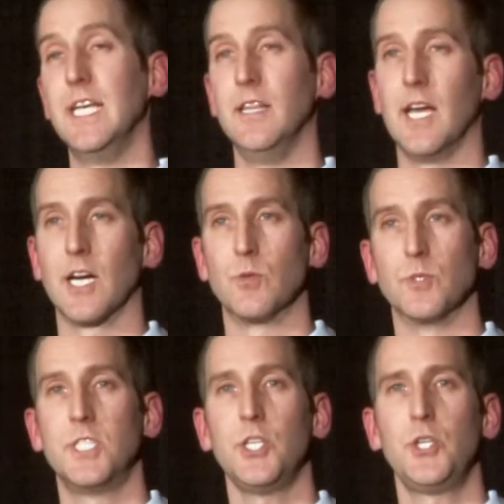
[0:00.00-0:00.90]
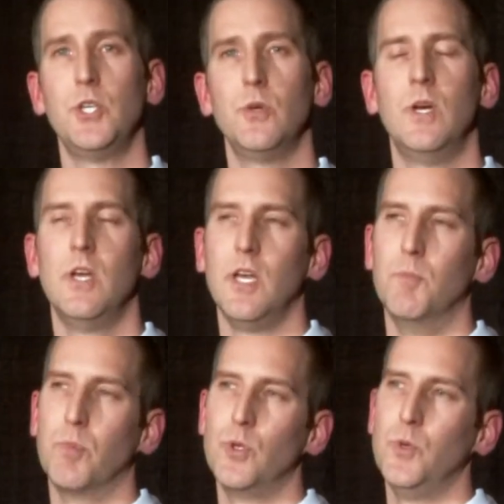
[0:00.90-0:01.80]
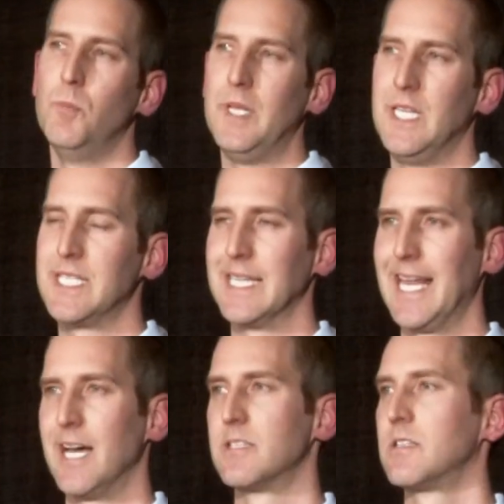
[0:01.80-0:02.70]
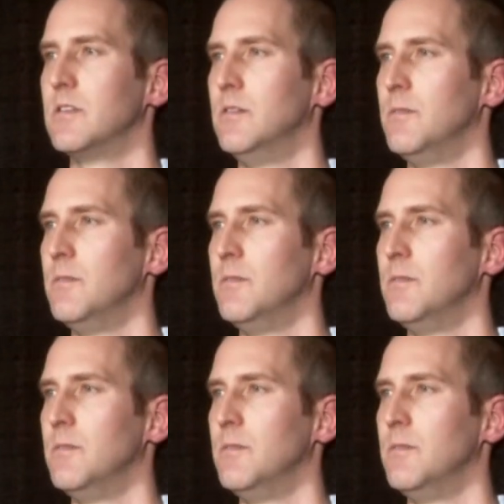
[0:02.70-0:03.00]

in the actual tissue, and blue means less.